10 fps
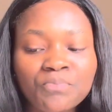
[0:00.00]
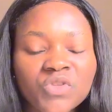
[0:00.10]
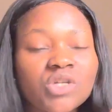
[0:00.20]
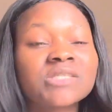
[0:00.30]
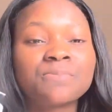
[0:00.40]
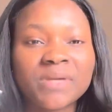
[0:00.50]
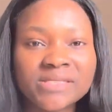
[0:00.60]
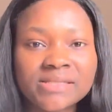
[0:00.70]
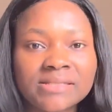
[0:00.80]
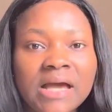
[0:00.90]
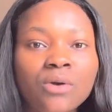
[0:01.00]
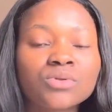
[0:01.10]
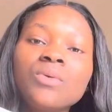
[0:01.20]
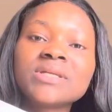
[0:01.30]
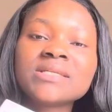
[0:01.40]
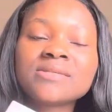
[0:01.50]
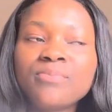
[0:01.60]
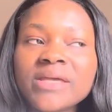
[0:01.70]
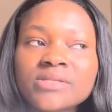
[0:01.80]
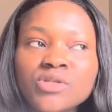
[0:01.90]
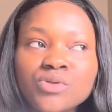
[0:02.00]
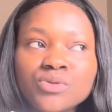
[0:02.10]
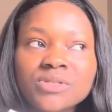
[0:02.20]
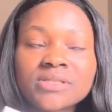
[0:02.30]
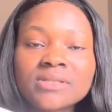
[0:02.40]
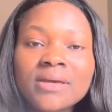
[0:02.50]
Just space it out. So this is best used